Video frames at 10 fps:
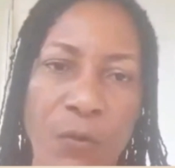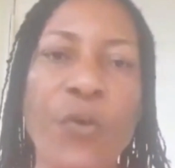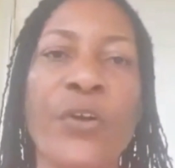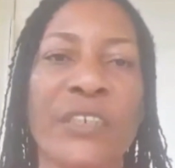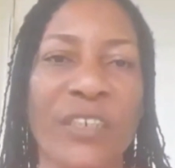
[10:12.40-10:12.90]

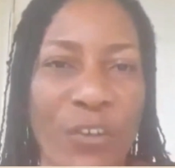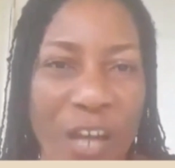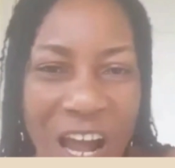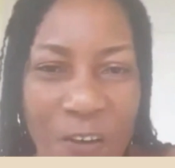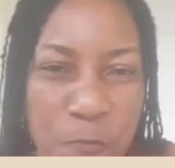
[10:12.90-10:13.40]
One us
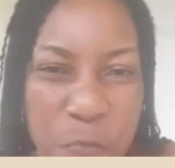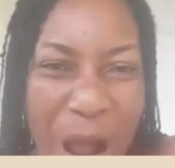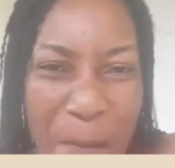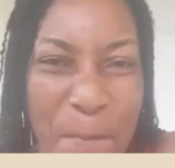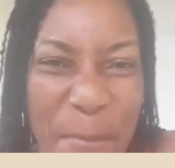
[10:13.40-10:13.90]
wanna have
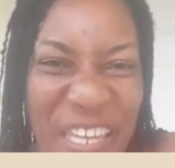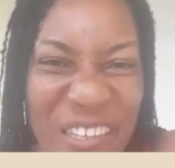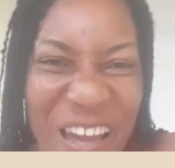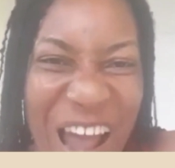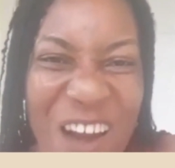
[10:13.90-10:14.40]
pan me
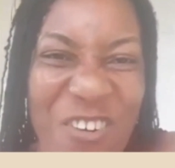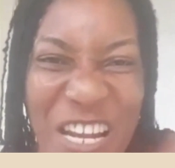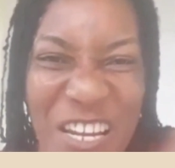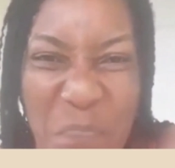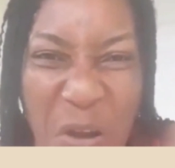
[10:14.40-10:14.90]
or
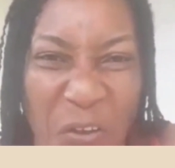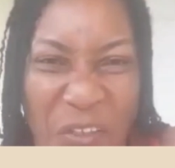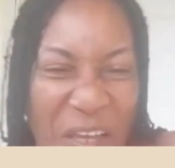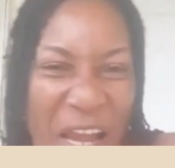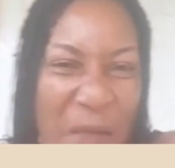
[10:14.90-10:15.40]
any
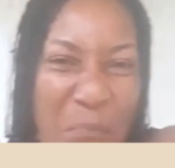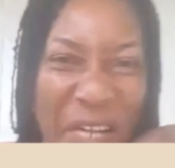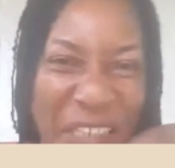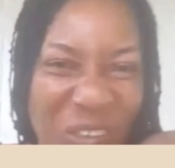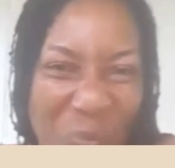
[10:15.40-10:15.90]
blood clot
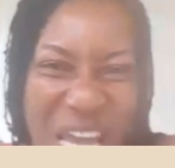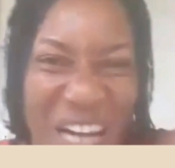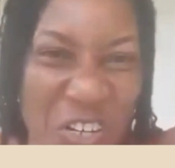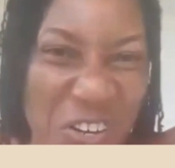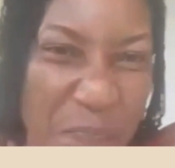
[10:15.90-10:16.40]
body. So me a
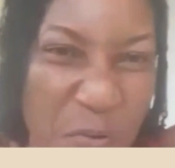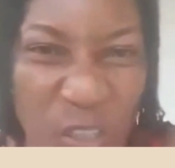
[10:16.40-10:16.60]
creep